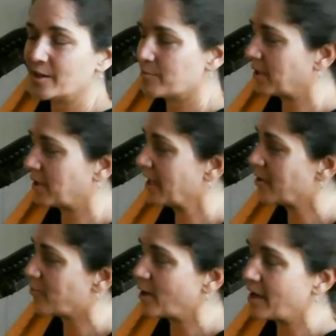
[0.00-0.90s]
play
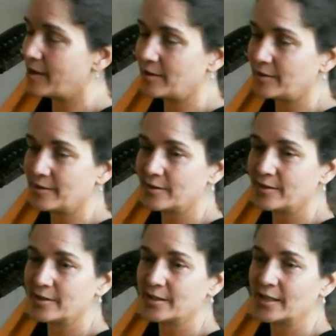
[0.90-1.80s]
it well,
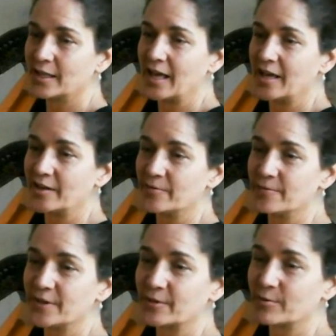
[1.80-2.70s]
and
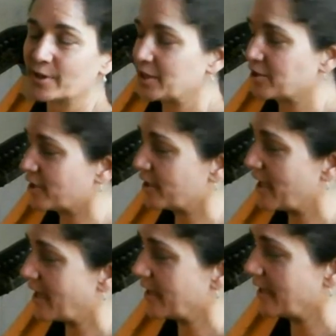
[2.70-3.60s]
feel really good
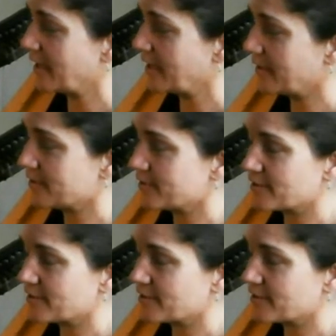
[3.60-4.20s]
at it. And